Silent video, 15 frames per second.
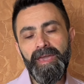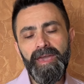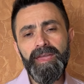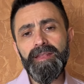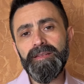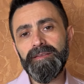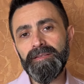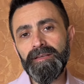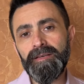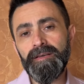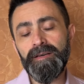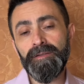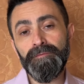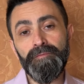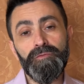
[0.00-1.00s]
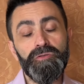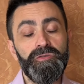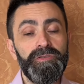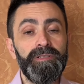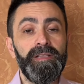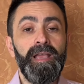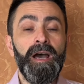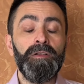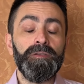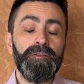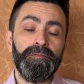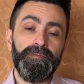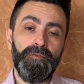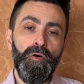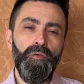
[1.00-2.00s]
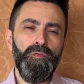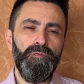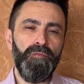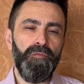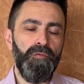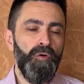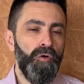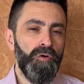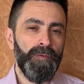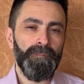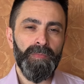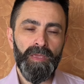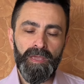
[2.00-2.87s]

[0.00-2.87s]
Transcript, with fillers: And uh, unfortunately, out of all four